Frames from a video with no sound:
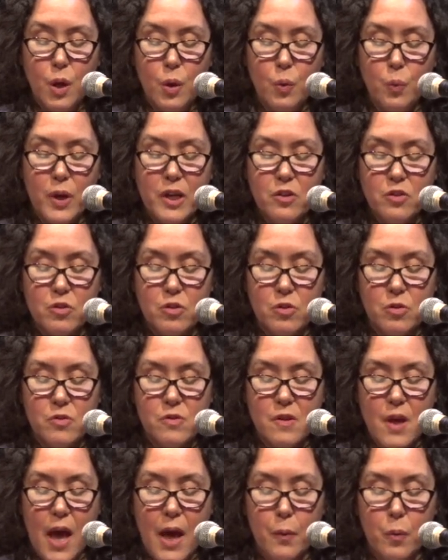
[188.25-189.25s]

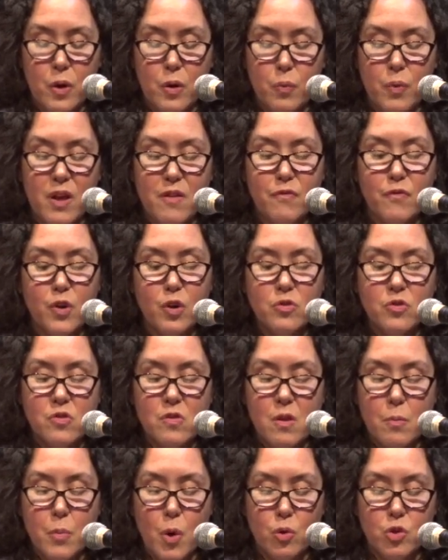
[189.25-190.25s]
Winters, I would reverse
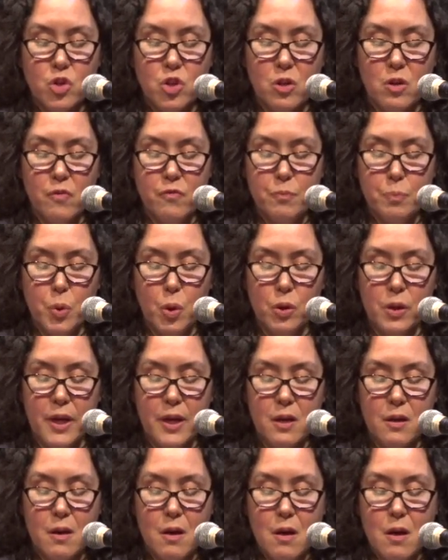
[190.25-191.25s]
the motion of
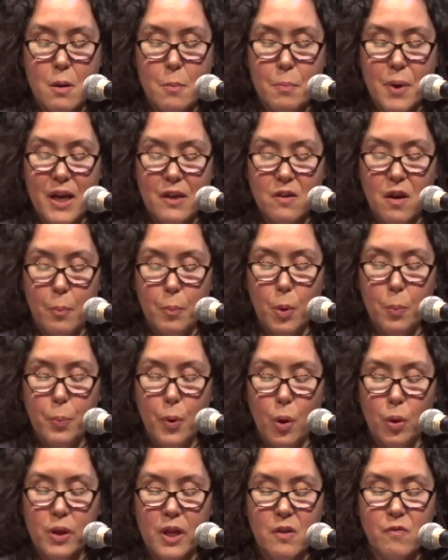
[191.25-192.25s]
pulling by double
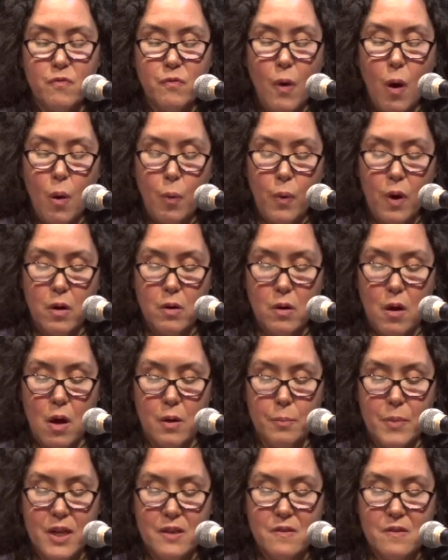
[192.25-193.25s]
pulling forward
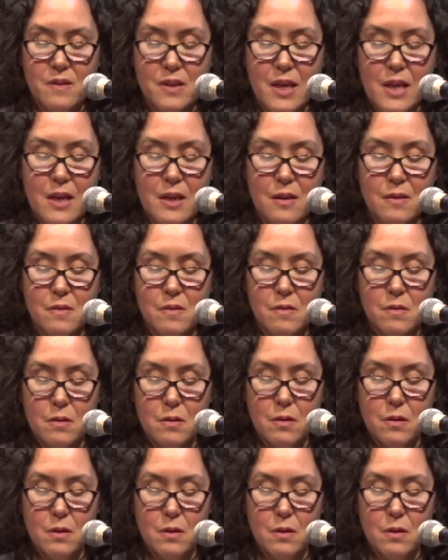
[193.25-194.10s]
on my skis,